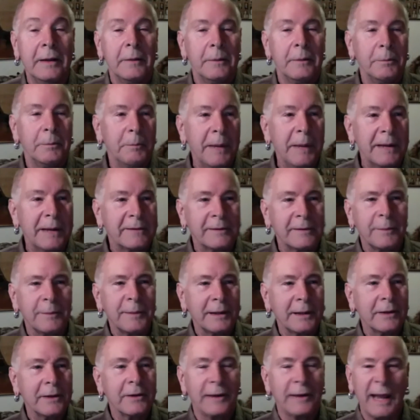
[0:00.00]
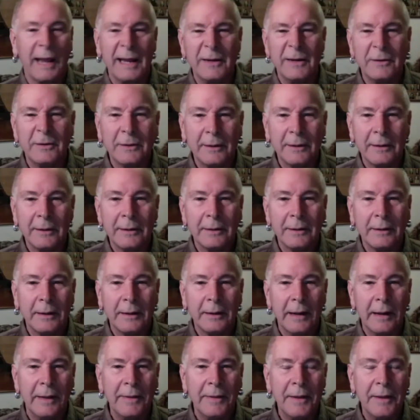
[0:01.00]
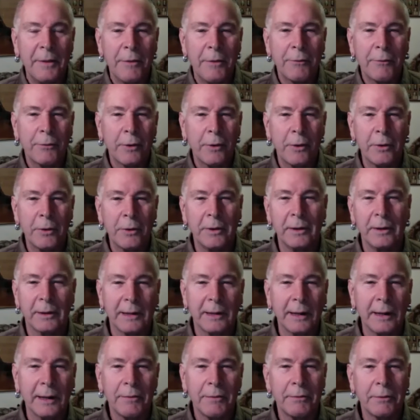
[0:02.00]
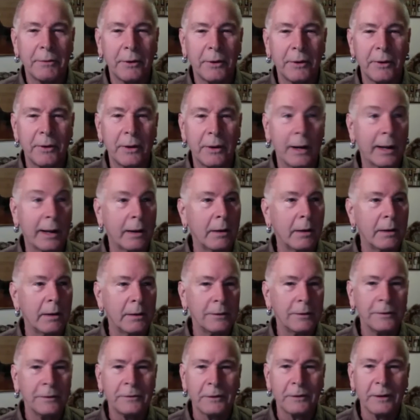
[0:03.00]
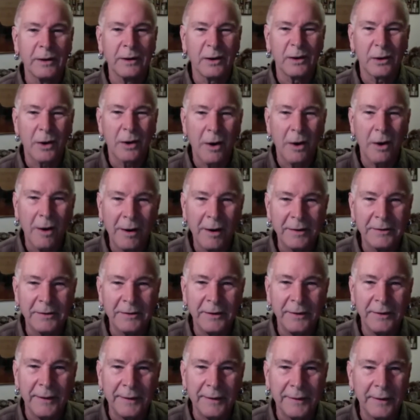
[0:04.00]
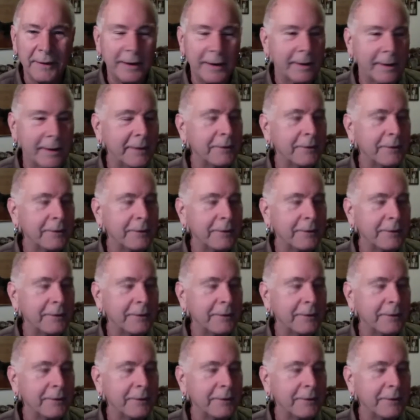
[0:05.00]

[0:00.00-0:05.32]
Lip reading: make something look ancient, and then throw you like, those are little cars on that thing.